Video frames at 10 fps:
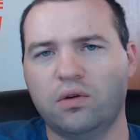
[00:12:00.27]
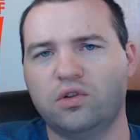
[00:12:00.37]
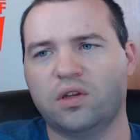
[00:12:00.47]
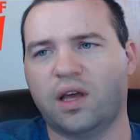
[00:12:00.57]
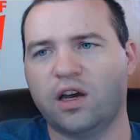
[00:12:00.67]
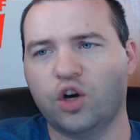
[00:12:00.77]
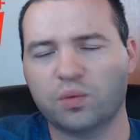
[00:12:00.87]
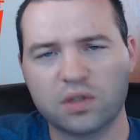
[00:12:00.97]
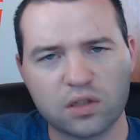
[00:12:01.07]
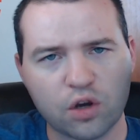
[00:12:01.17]
and that helps
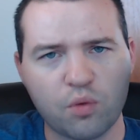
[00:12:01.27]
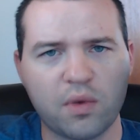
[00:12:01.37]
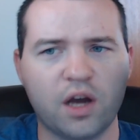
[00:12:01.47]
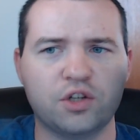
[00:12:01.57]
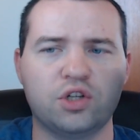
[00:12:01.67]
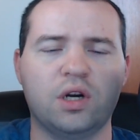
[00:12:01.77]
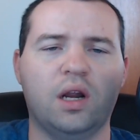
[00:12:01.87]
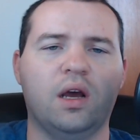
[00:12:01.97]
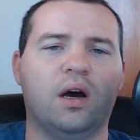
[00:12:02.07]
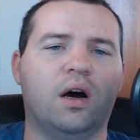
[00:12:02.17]
so much,
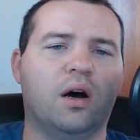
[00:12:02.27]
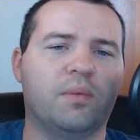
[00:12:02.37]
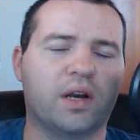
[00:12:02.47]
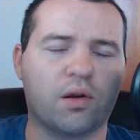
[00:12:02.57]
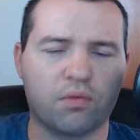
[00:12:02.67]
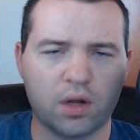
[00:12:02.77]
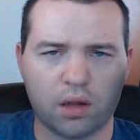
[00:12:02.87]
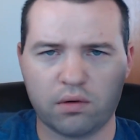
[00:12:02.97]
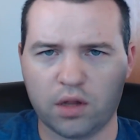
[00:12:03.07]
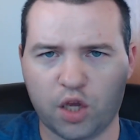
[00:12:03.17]
um, and I really,
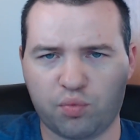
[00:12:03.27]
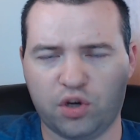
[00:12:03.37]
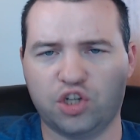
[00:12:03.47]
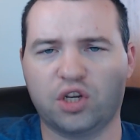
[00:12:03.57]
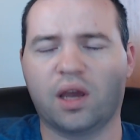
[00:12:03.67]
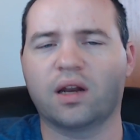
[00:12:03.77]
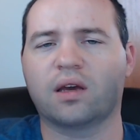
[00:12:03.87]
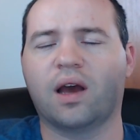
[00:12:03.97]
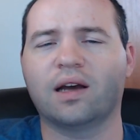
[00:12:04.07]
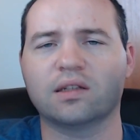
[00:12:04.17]
really appreciate it,
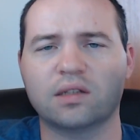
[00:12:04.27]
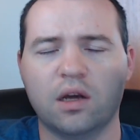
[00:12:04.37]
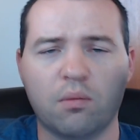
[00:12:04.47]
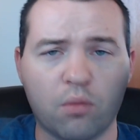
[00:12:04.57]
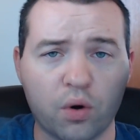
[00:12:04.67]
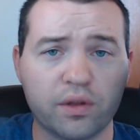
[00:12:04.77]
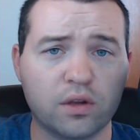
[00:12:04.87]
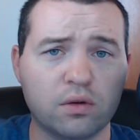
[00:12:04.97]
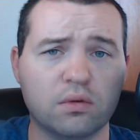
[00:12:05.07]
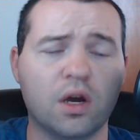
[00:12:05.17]
guys, more than
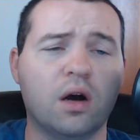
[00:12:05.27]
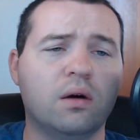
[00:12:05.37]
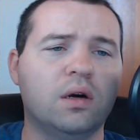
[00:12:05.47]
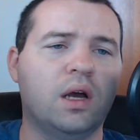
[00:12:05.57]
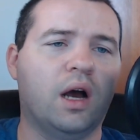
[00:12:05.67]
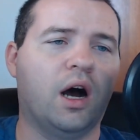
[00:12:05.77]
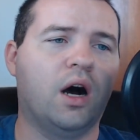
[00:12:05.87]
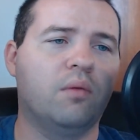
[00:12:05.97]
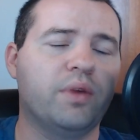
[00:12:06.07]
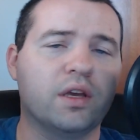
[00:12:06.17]
you know.
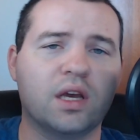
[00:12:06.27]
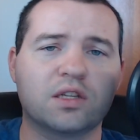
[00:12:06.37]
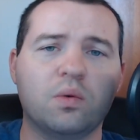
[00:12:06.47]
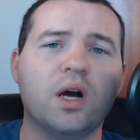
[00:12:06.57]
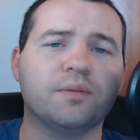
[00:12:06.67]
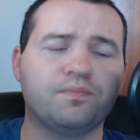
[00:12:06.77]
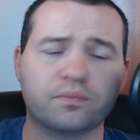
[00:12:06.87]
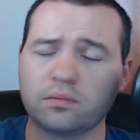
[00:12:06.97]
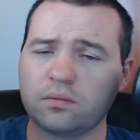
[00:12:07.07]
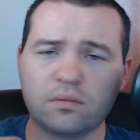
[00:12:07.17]
Um, but guess what?
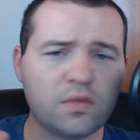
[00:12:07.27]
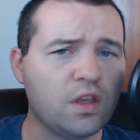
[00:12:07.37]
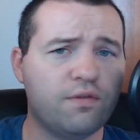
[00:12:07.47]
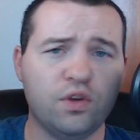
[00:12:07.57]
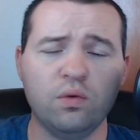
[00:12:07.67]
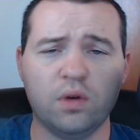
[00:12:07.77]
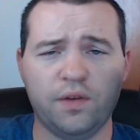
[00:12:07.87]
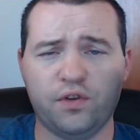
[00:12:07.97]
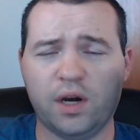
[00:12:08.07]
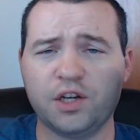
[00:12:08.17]
If you,
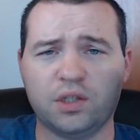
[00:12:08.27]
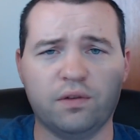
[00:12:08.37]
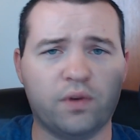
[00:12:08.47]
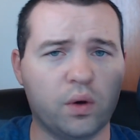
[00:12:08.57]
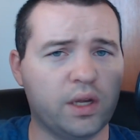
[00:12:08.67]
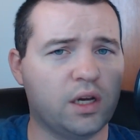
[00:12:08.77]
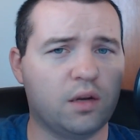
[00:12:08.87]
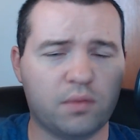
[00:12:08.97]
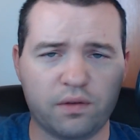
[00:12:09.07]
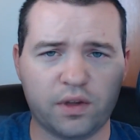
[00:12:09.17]
if you're actually voting on
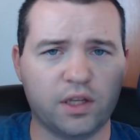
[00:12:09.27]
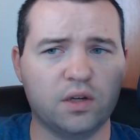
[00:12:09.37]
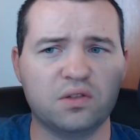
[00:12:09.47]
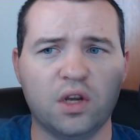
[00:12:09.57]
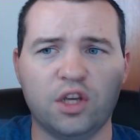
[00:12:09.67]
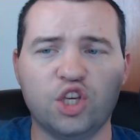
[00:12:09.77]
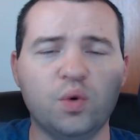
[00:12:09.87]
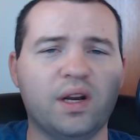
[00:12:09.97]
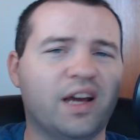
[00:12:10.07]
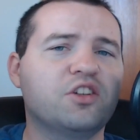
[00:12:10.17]
my videos, you
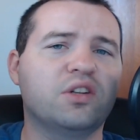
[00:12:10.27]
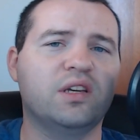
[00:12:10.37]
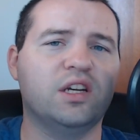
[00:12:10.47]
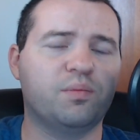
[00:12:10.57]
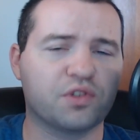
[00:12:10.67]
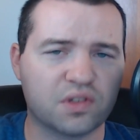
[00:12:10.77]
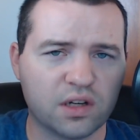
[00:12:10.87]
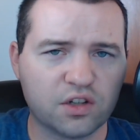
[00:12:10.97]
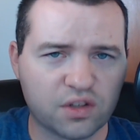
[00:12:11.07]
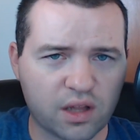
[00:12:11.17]
would actually get a
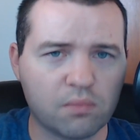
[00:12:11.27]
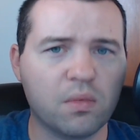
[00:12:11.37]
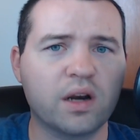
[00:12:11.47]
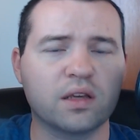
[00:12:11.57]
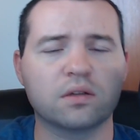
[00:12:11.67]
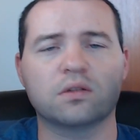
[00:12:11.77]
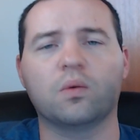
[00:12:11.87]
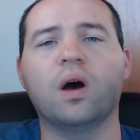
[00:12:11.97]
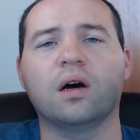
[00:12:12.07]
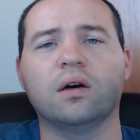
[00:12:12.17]
percentage of that money as well.